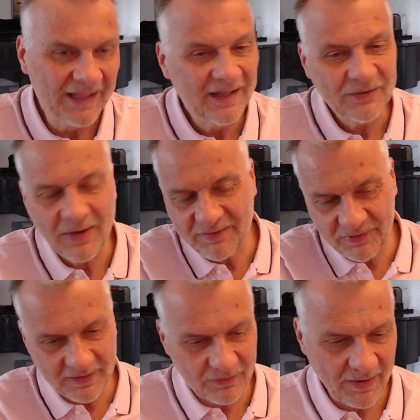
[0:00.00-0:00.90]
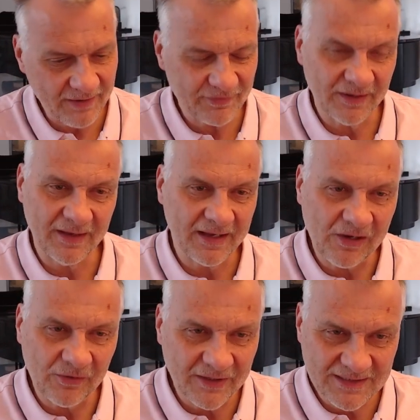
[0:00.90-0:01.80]
you have a
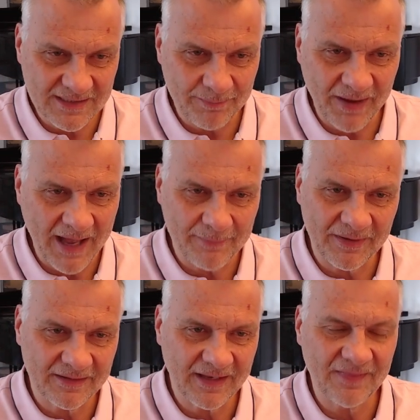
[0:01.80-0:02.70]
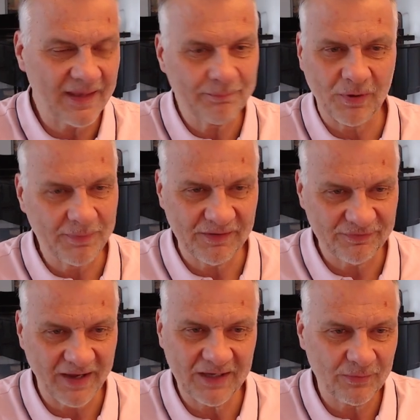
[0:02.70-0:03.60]
analytics department, and they're probably
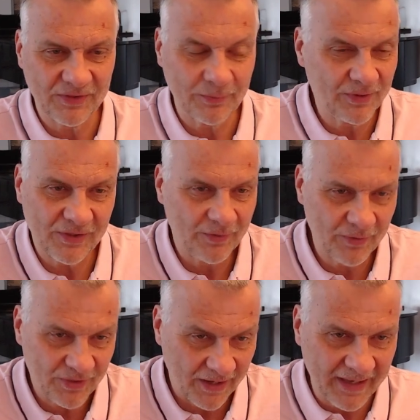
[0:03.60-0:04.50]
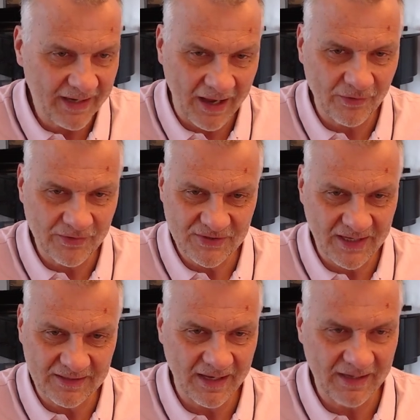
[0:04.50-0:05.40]
fine with the lakehouse
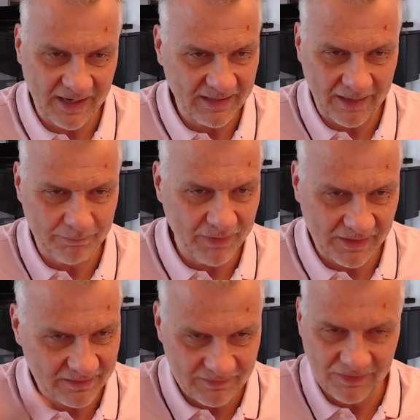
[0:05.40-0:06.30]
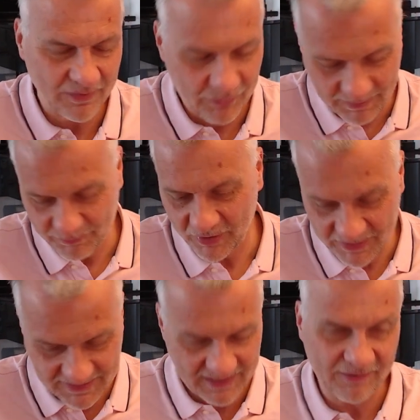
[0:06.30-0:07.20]
and can build the
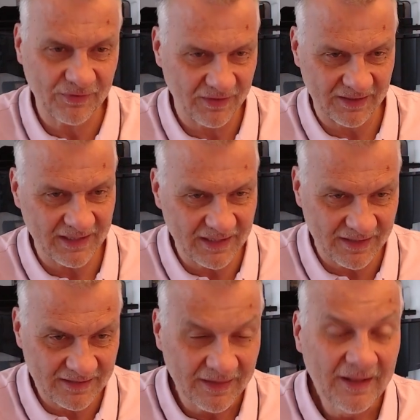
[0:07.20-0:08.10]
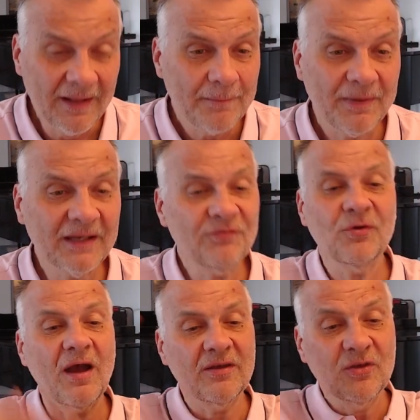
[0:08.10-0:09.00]
reports and everything needed. But if you
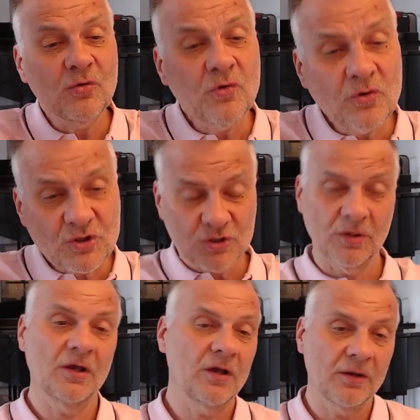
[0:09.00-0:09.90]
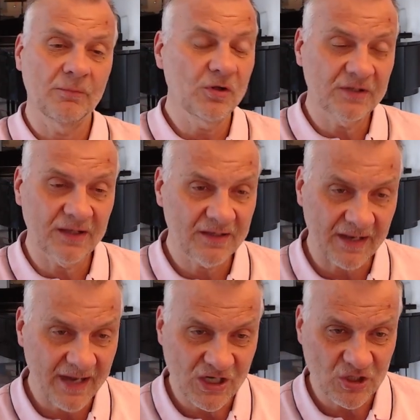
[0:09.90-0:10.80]
are a huge
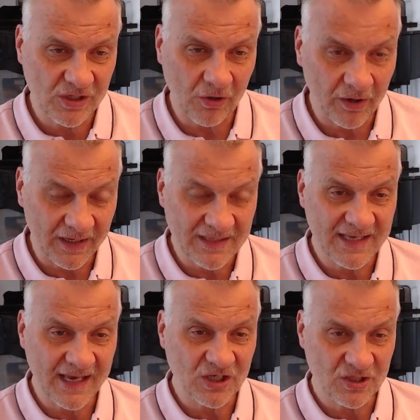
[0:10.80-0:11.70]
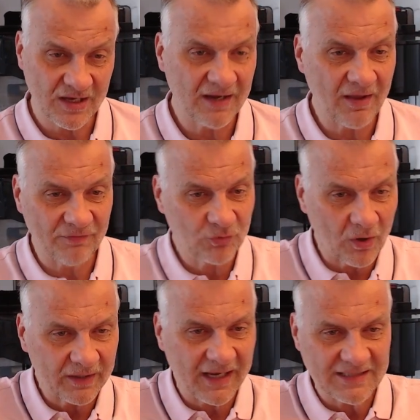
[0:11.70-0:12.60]
multi-international organization and you have to
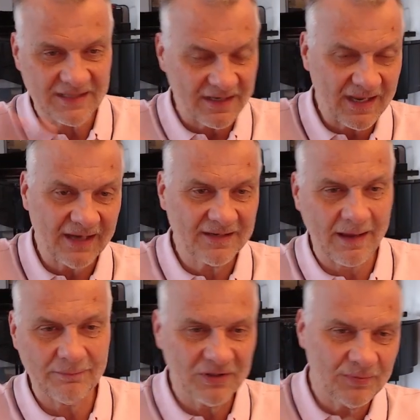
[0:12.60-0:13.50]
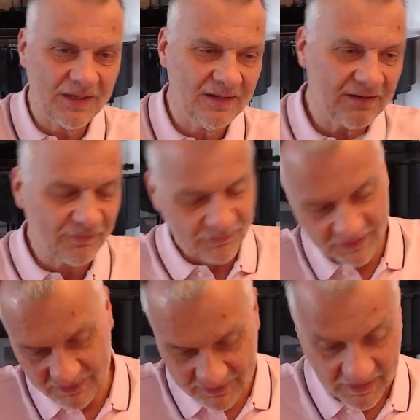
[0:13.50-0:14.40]
organize the data between
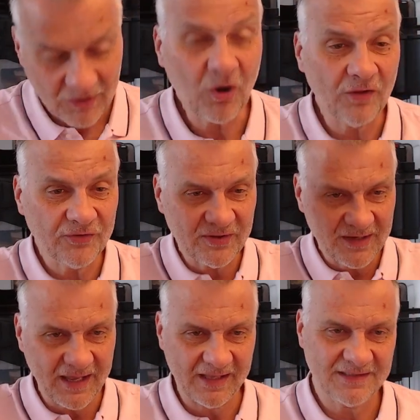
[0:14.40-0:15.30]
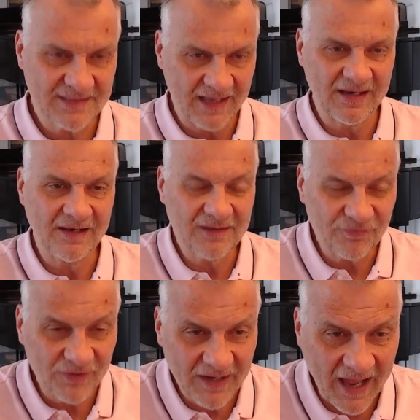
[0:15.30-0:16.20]
different continents and
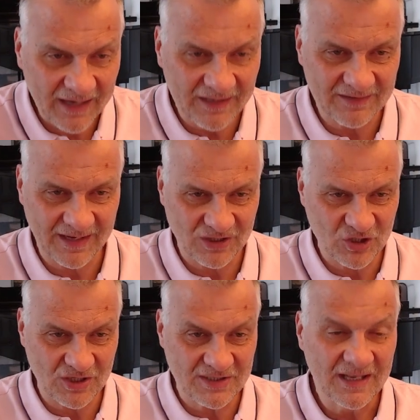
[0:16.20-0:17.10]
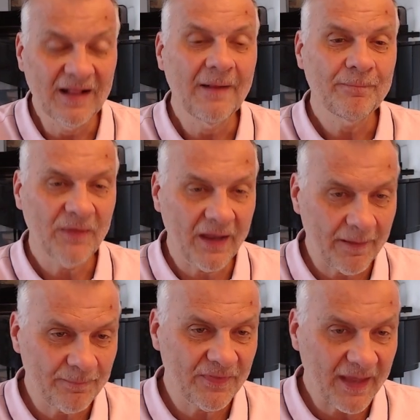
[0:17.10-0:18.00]
different architectures,
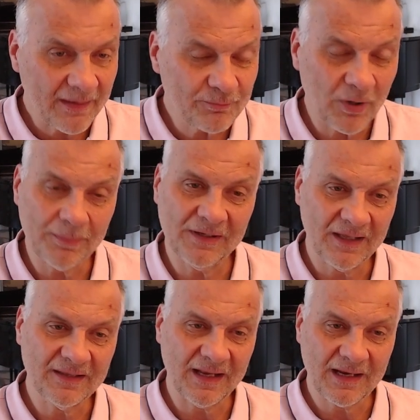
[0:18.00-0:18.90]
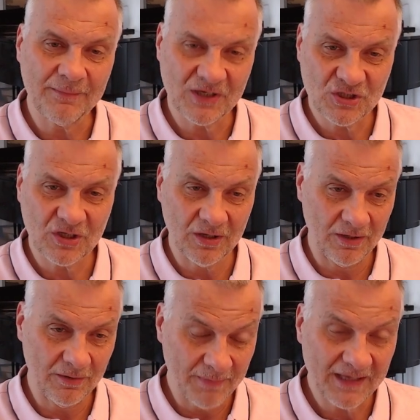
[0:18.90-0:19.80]
then probably a data mesh
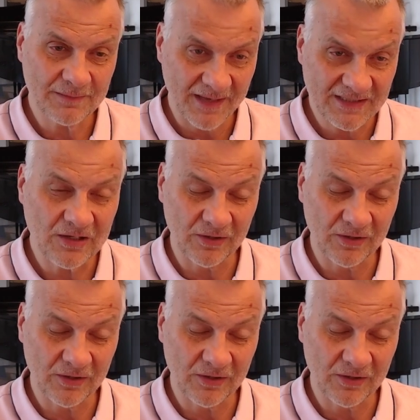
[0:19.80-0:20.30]
makes a lot of